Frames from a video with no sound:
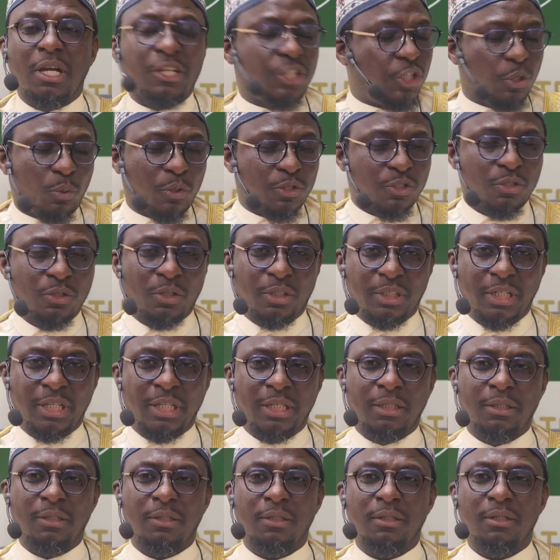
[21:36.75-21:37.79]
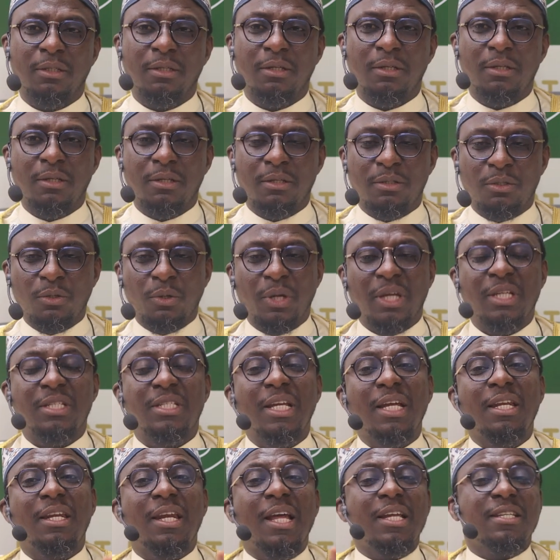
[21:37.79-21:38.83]
She was not in. So he
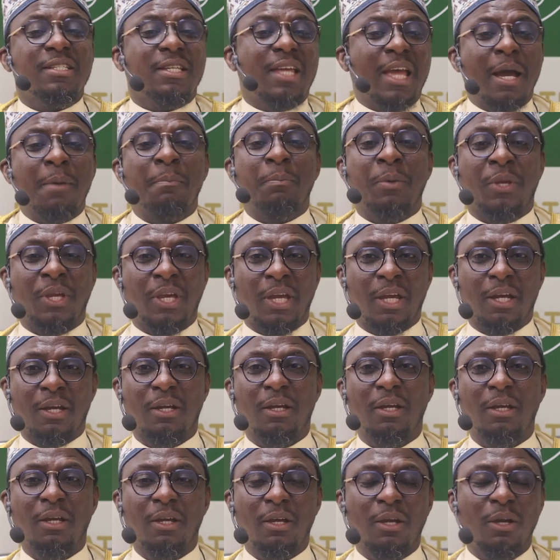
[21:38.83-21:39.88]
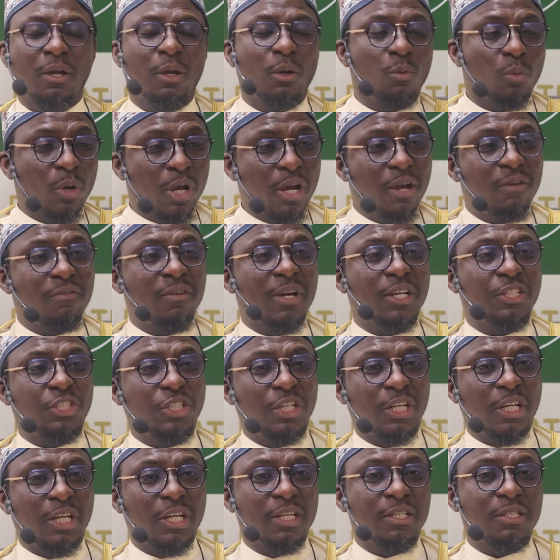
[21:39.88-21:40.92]
said, let's camp here, wherever
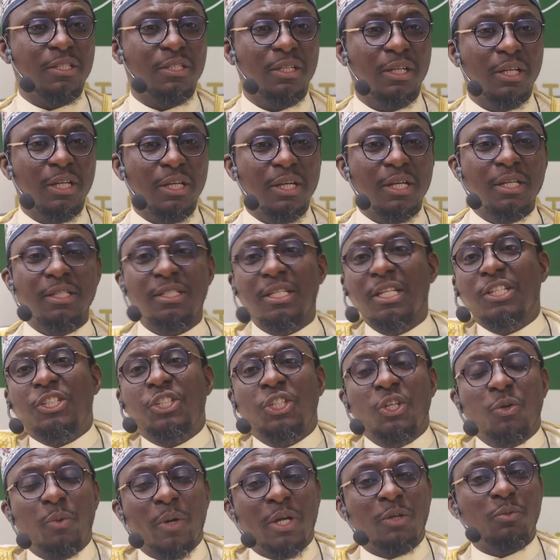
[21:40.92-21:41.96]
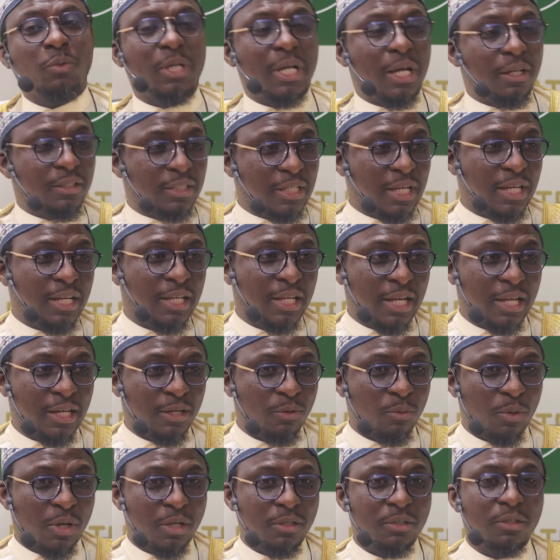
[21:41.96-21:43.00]
she is. Since she went without telling
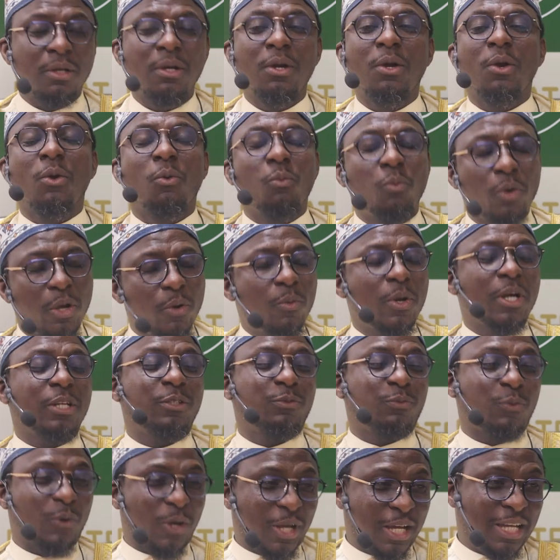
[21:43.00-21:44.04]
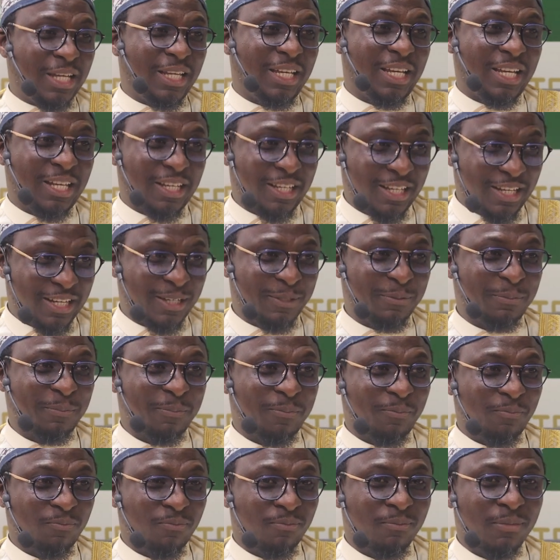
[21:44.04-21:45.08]
anyone, we wait for her here.
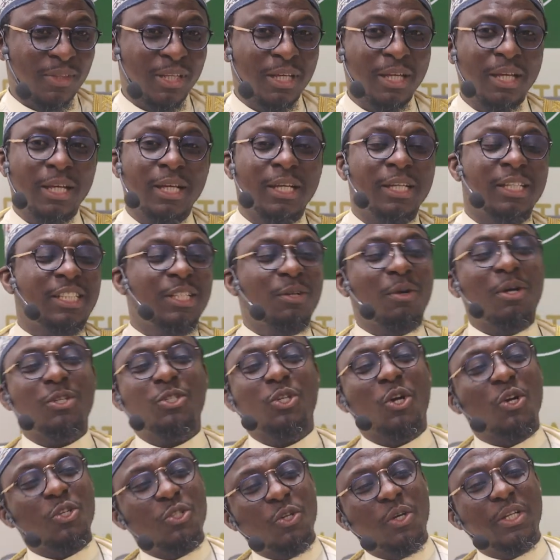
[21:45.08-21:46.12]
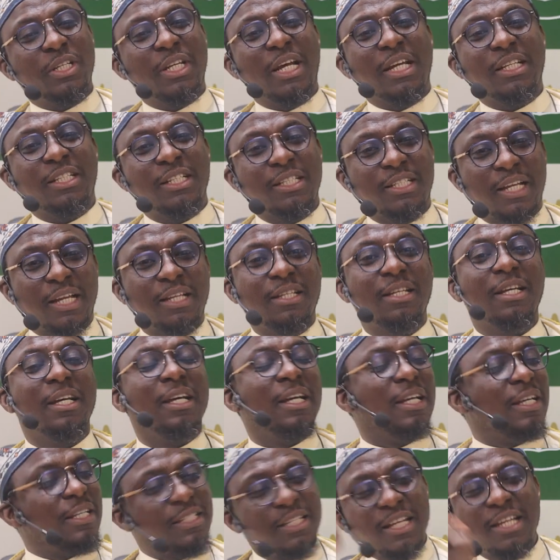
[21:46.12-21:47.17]
She was also there. She said,
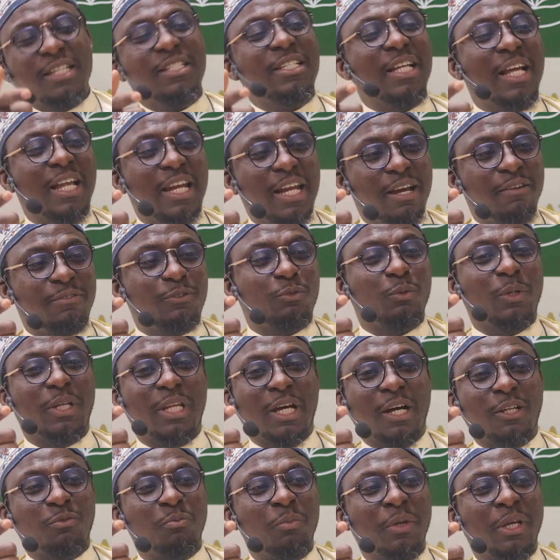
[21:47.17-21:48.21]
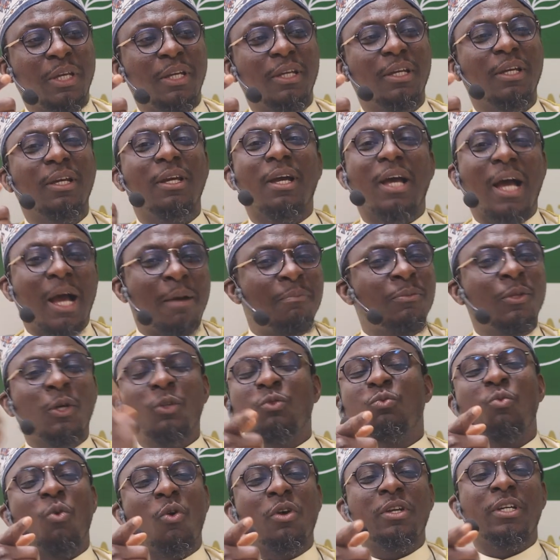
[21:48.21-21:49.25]
since they left without me, I'm
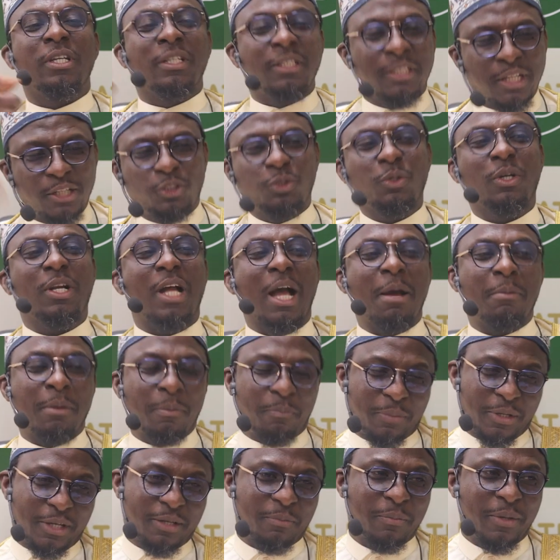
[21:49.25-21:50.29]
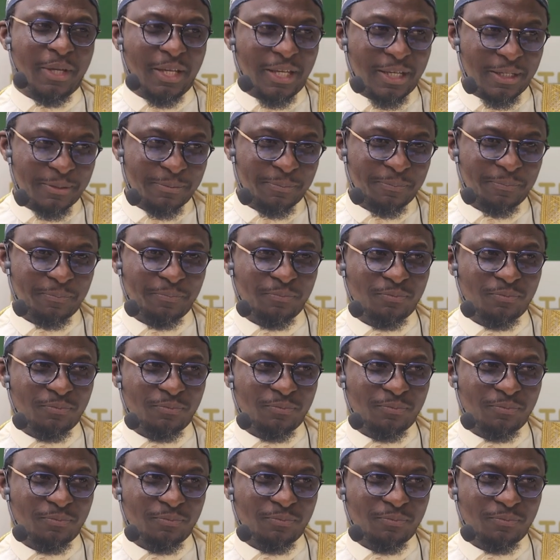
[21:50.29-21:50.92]
not walking. They should come and pick me here.